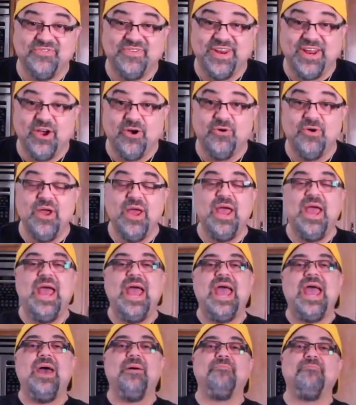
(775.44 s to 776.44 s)
the video
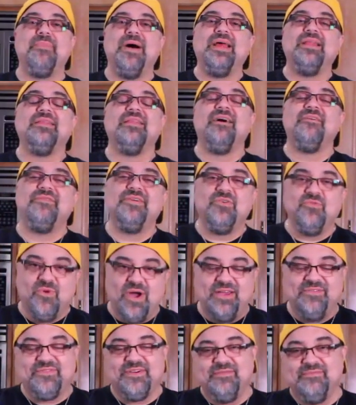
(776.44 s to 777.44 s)
and my loving
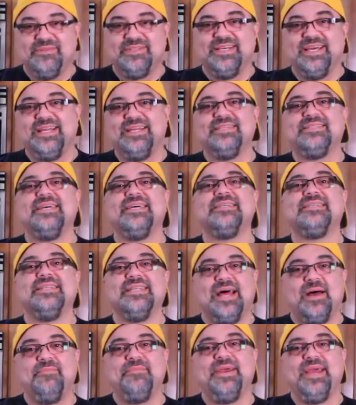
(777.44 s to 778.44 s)
wife comes in and says
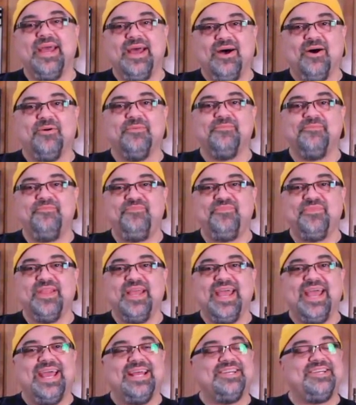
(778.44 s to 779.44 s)
let me help
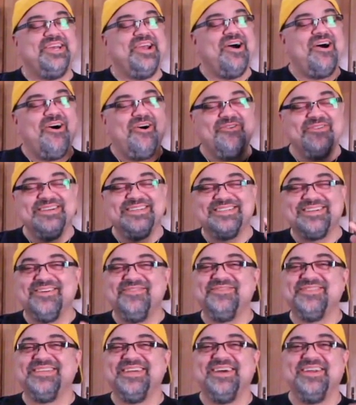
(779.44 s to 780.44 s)
and she always
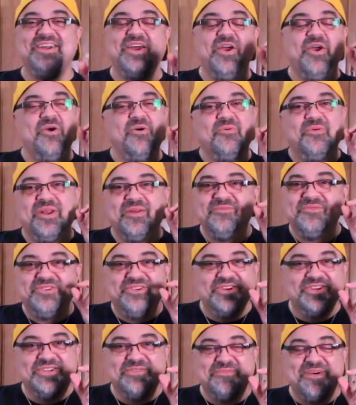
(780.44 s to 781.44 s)
comes in when I'm
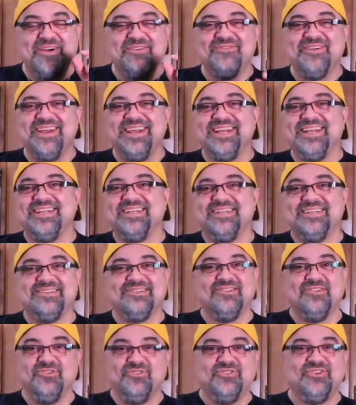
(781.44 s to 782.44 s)
just about ready to
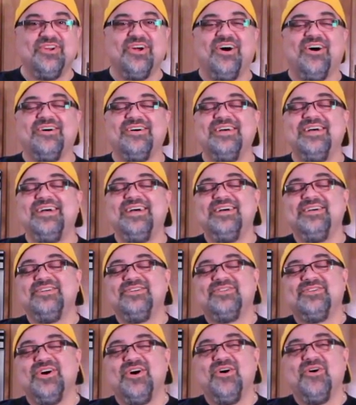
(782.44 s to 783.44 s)
just lose it all.
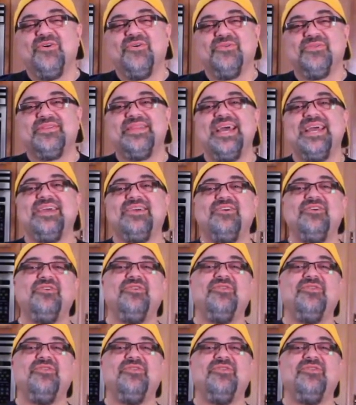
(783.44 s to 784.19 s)
So thank